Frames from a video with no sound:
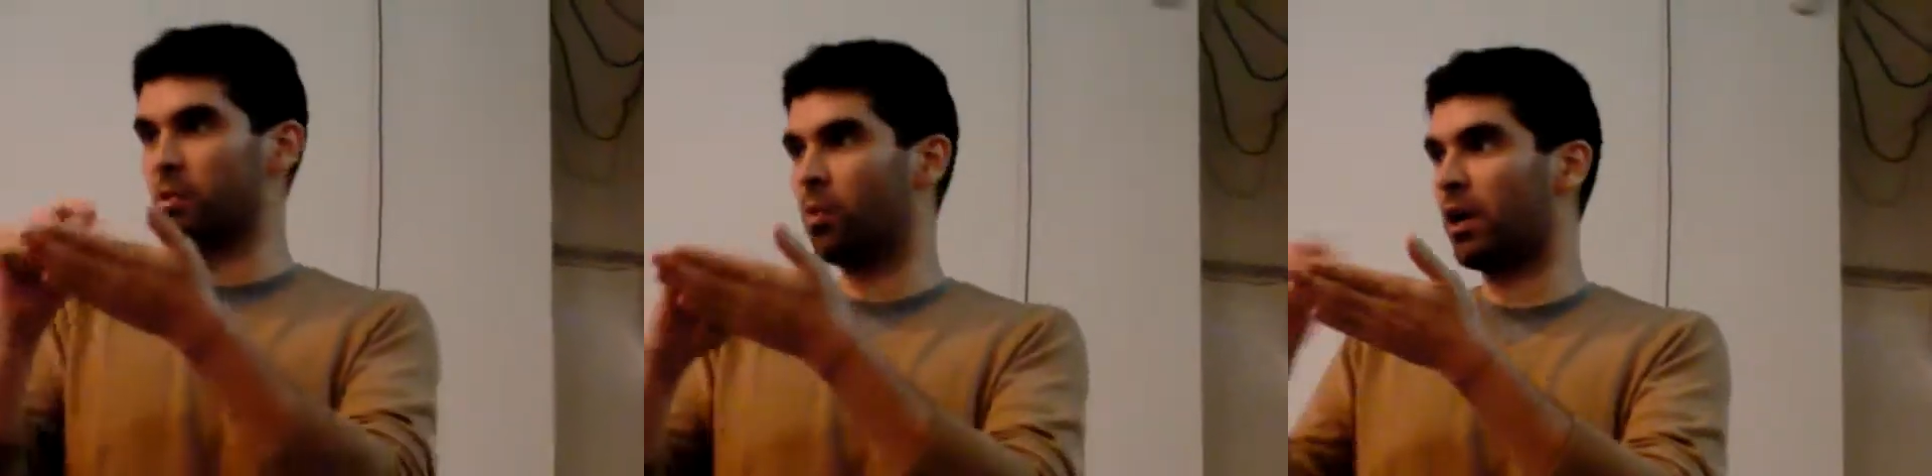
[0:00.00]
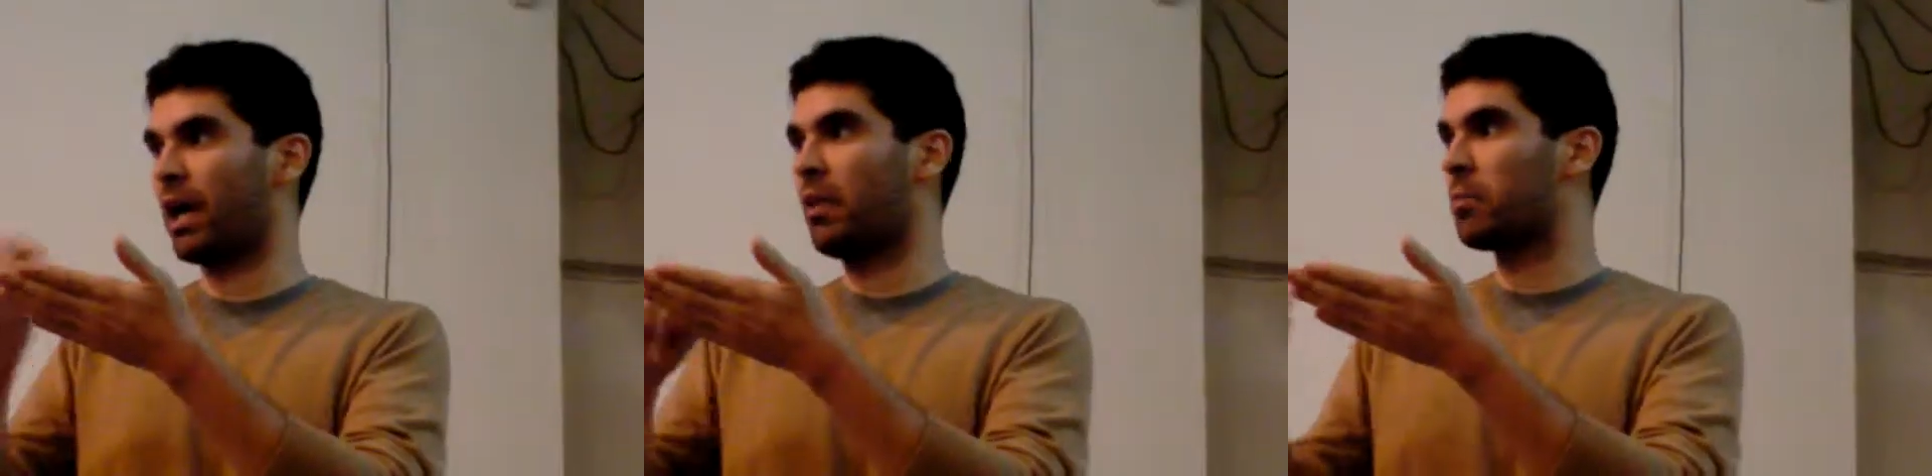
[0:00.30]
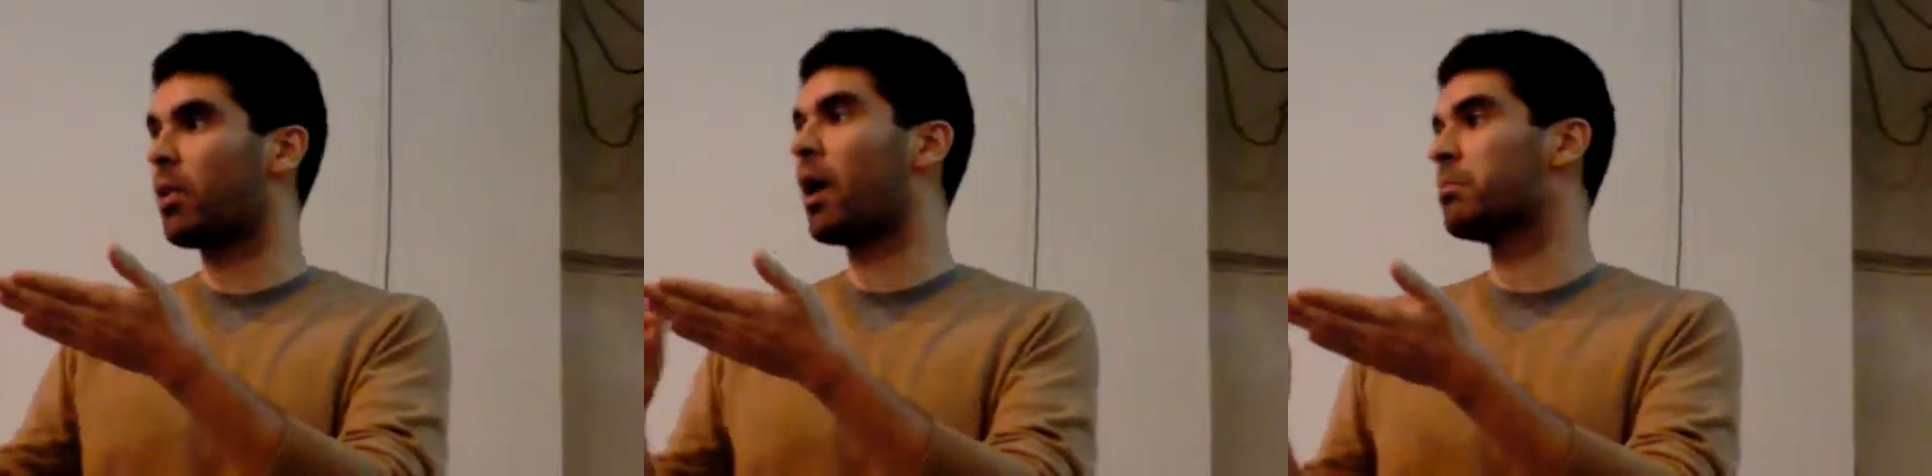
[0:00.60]
work out the
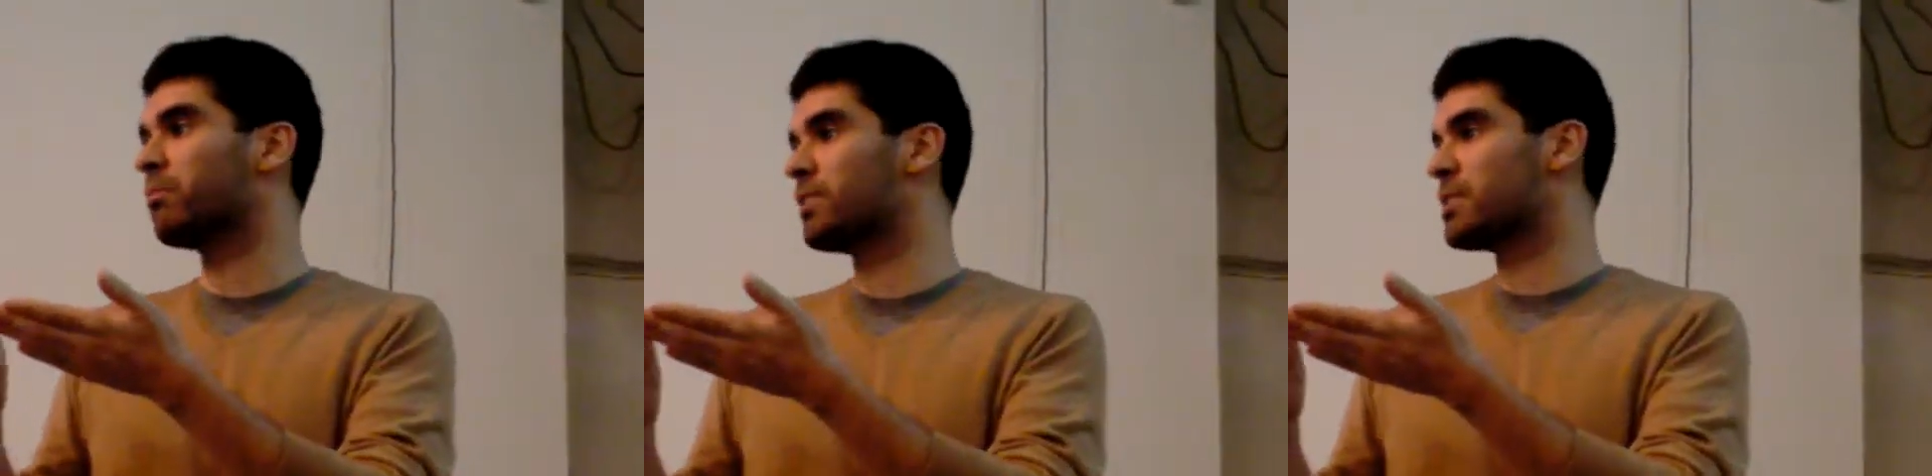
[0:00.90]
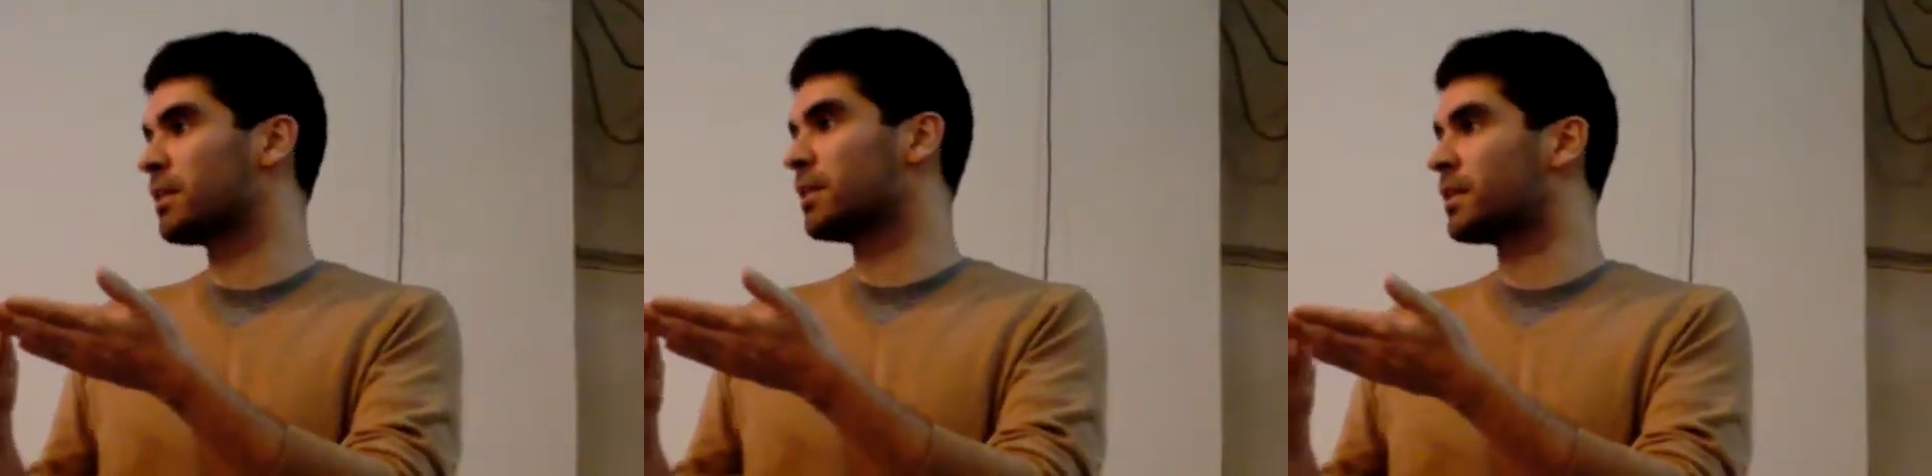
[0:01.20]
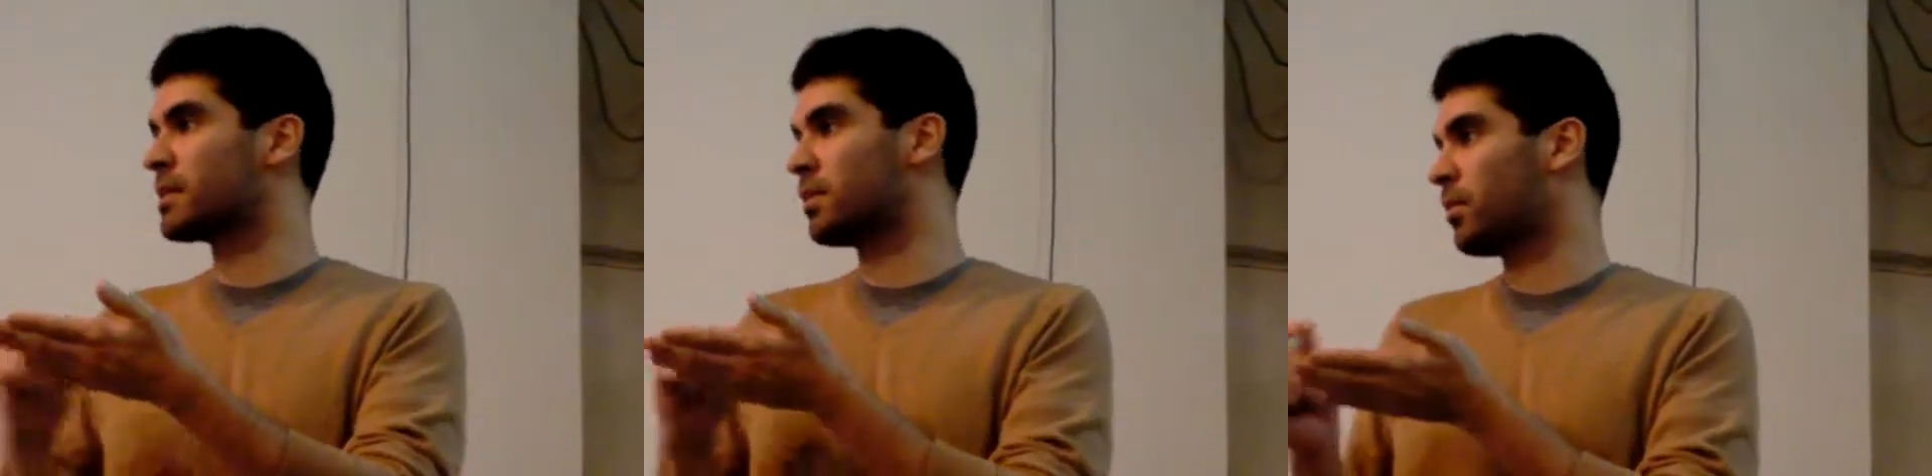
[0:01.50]
problem physically, because I know